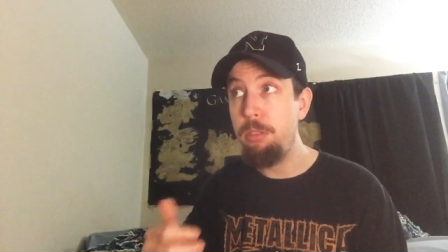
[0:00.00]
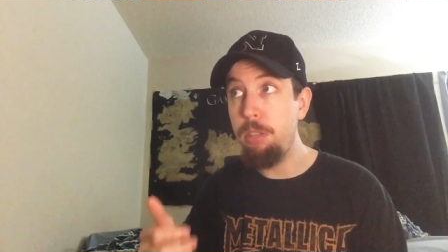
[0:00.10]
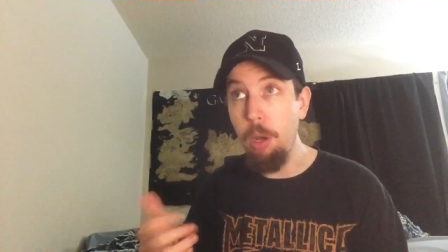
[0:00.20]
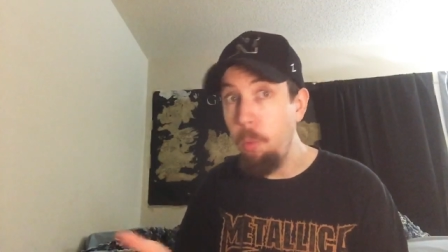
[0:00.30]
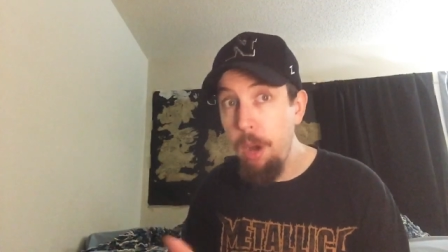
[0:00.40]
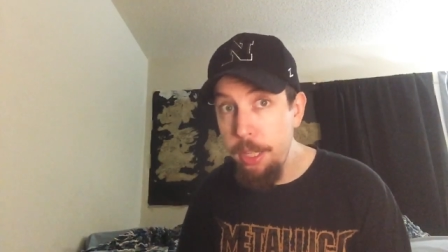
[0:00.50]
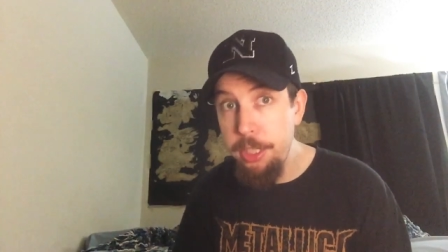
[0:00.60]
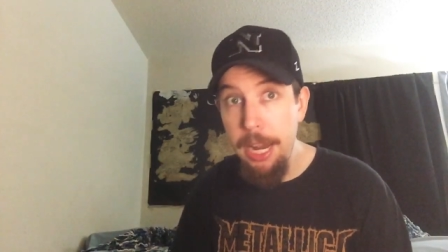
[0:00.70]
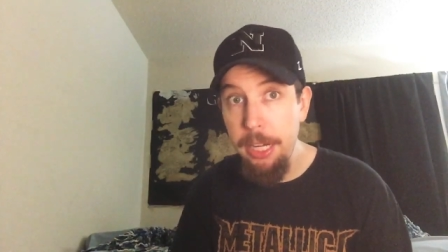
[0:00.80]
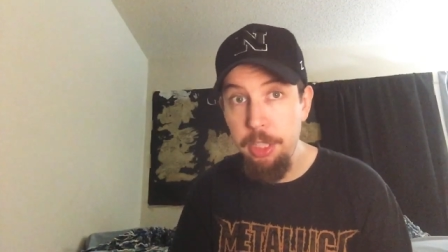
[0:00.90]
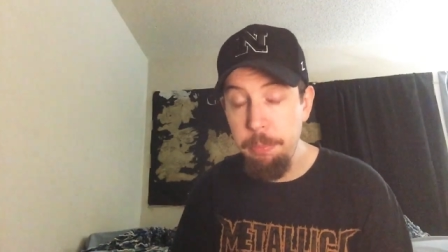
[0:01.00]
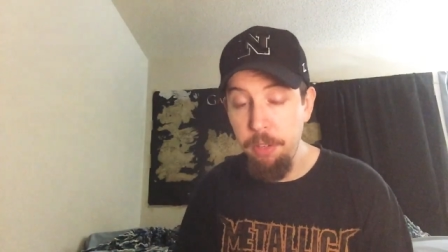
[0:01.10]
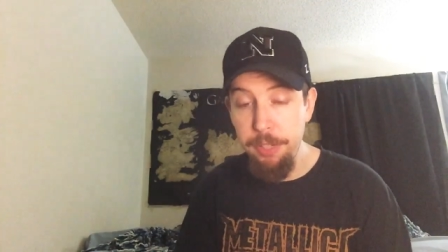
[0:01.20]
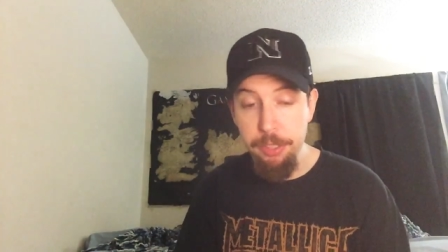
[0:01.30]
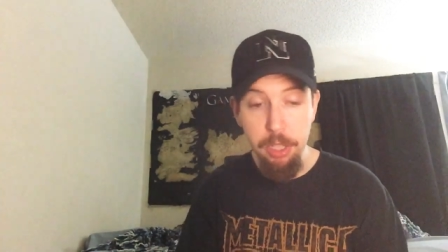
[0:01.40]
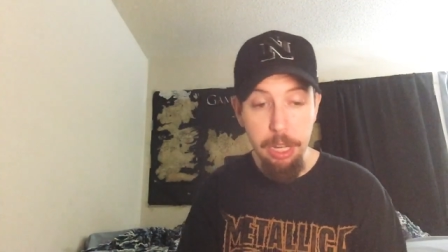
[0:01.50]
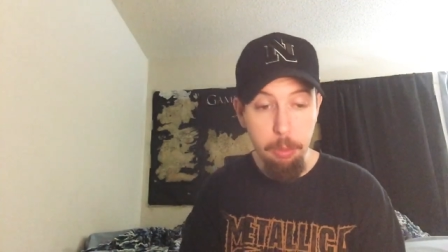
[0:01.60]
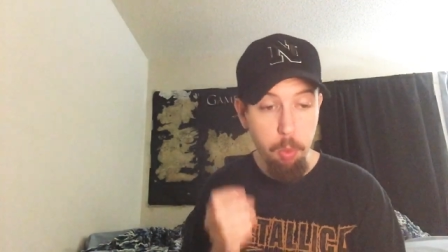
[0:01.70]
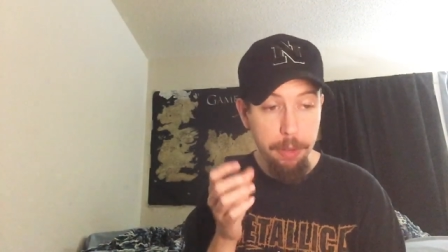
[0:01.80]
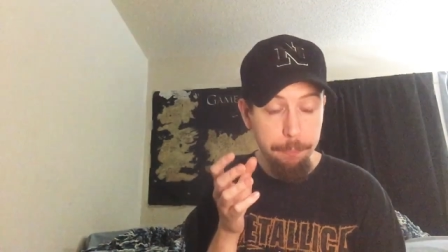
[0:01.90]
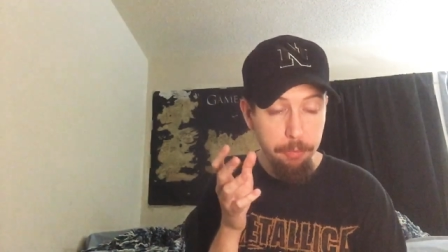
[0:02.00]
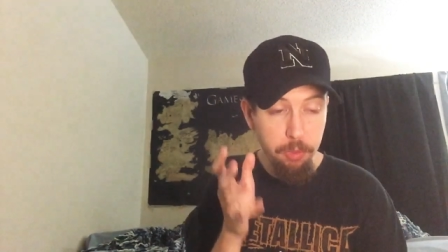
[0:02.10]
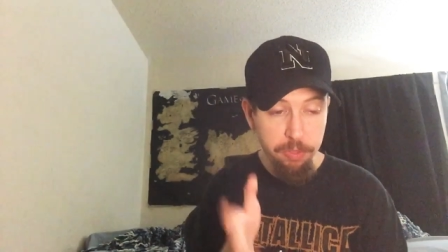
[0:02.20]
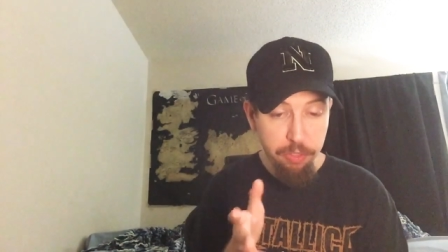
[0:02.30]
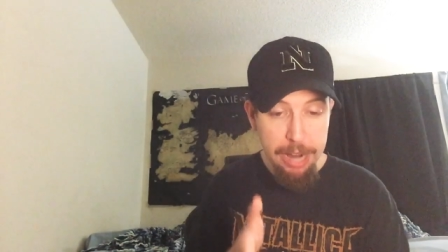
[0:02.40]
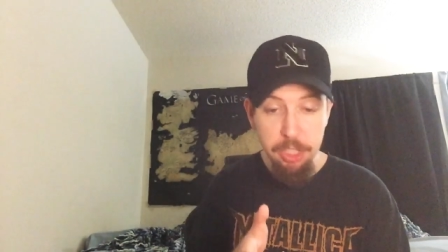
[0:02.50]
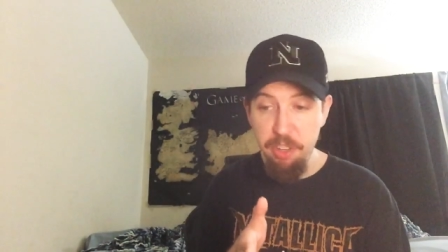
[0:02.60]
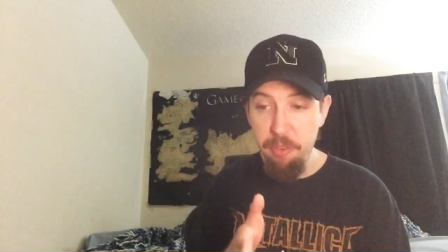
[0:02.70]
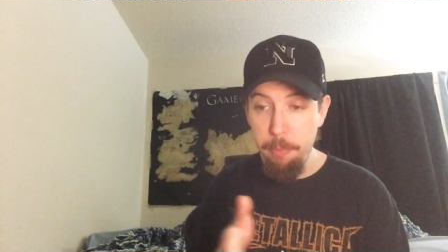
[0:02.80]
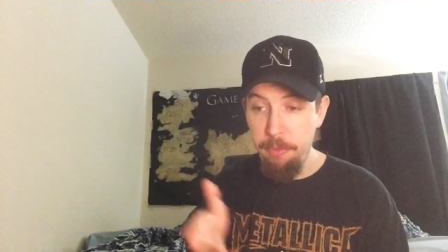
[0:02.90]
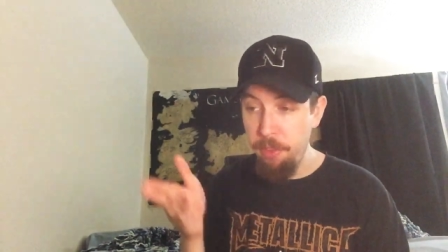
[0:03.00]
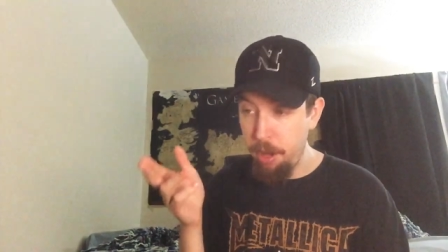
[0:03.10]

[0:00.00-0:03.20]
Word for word: don't watch action movies and what fraction